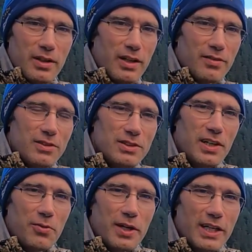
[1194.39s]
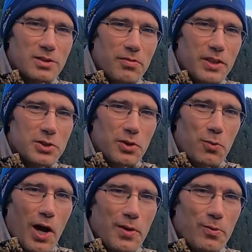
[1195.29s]
and seeing if we can catch some fish with a
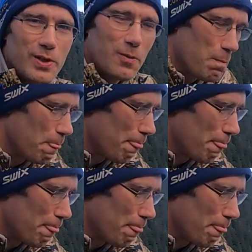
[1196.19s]
rod and reel.